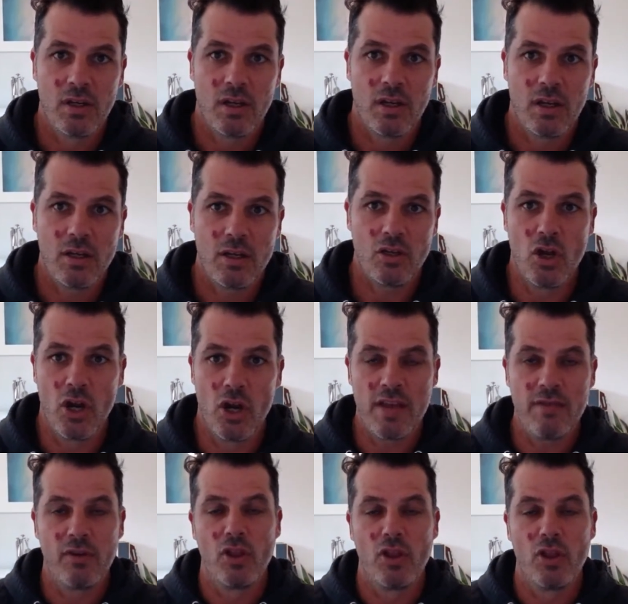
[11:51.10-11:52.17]
even
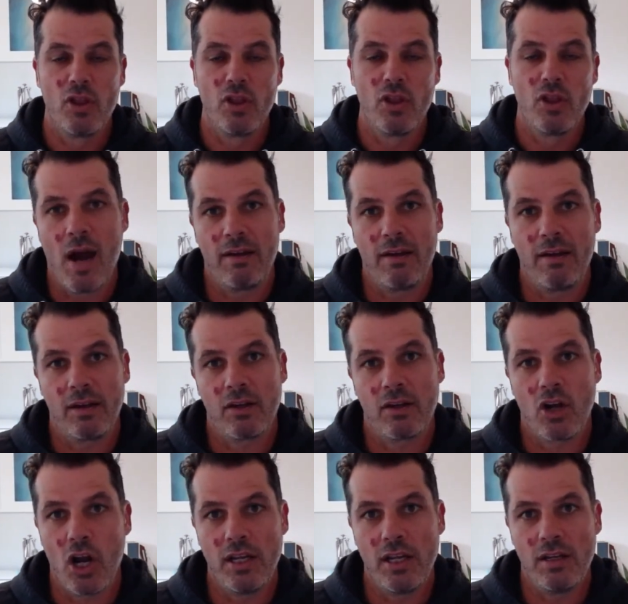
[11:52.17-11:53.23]
though my
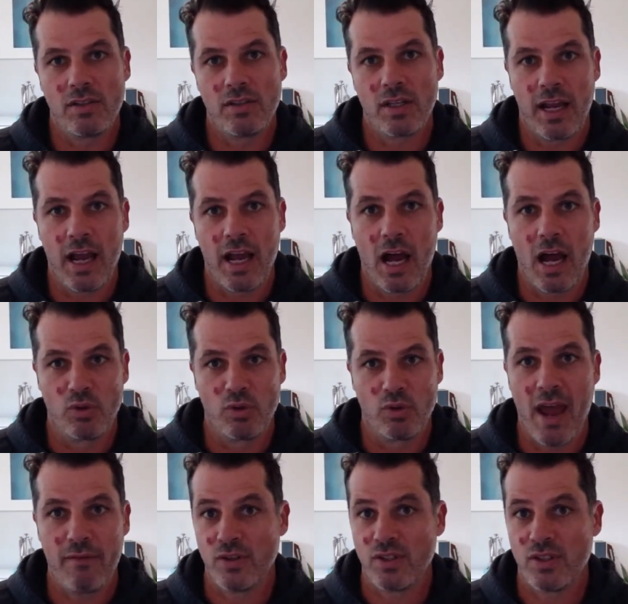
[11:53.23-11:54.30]
colleague's account was banned for
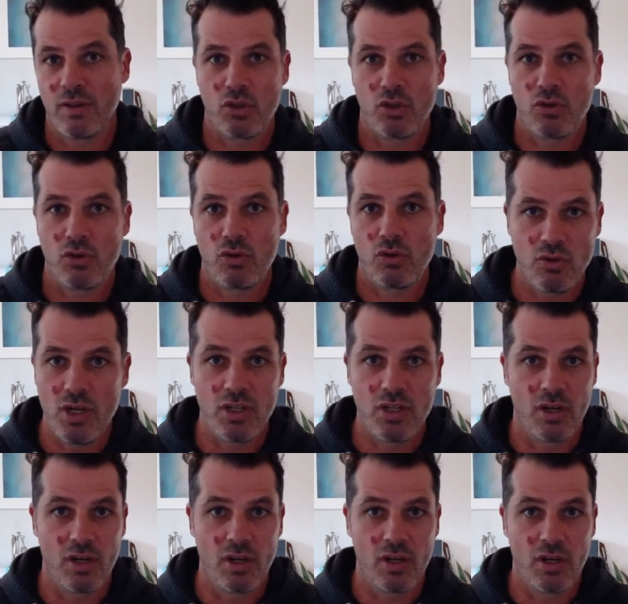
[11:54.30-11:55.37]
some strange reason
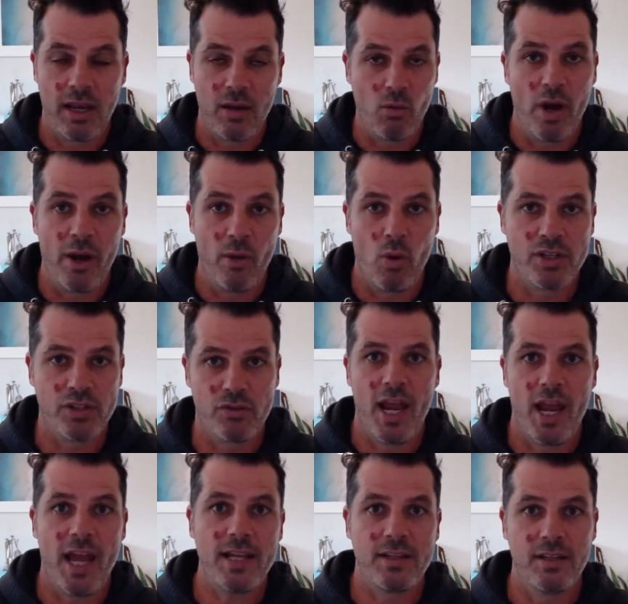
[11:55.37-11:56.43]
and it wasn't
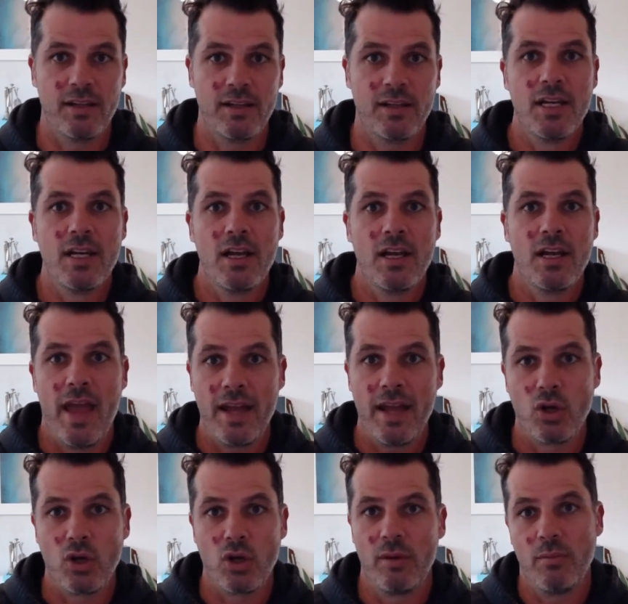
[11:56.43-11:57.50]
related, they
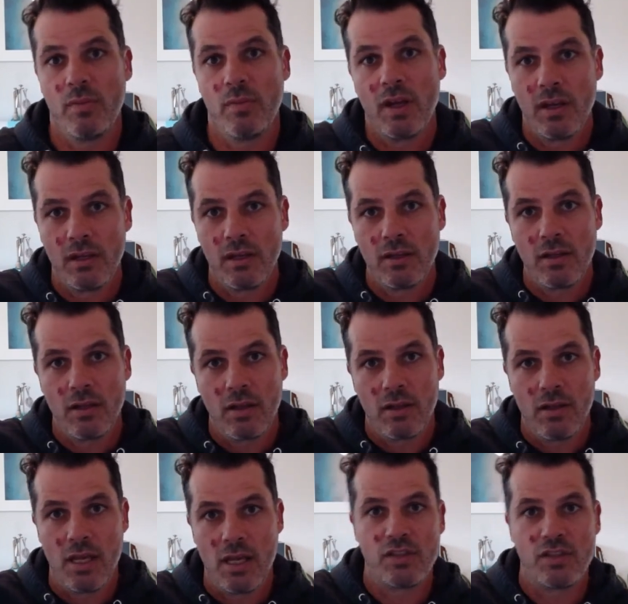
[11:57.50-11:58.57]
told him
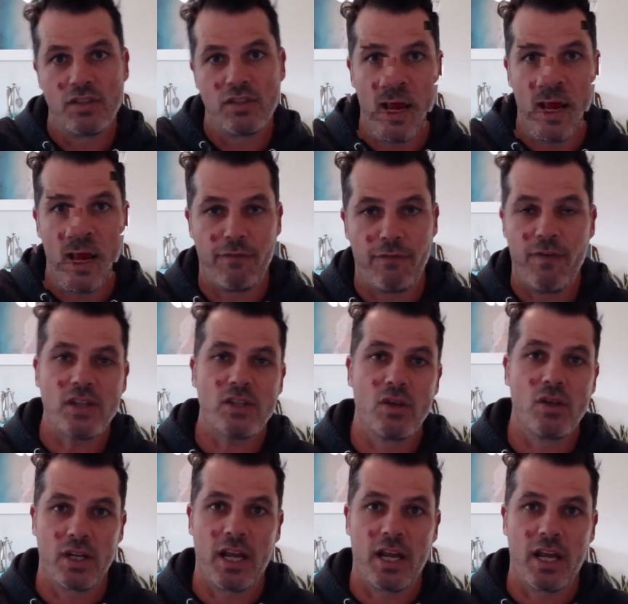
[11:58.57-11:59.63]
his friend had to fix those
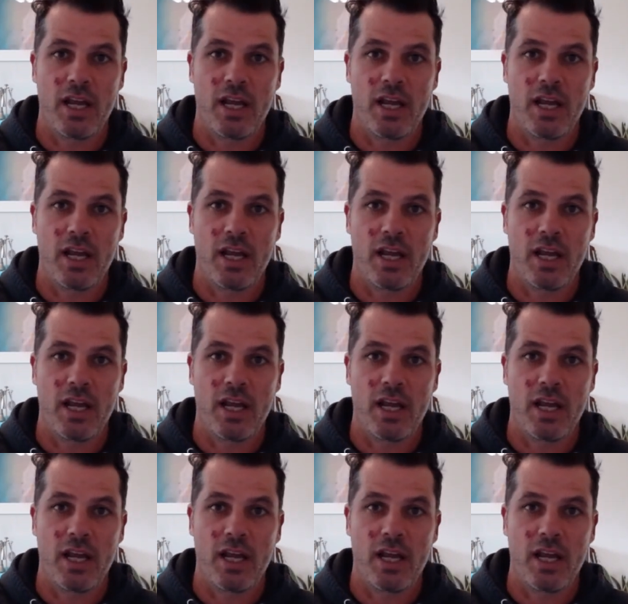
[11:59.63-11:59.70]
accounts